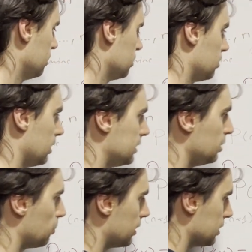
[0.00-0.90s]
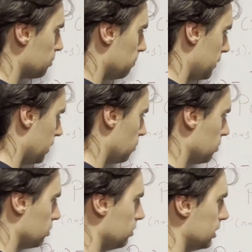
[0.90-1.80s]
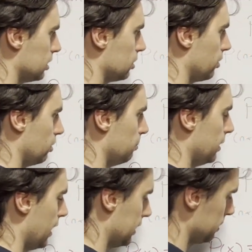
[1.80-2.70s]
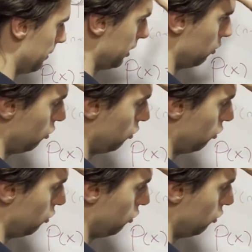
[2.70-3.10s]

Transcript: So let's see what this will be equal to. This is going to be x minus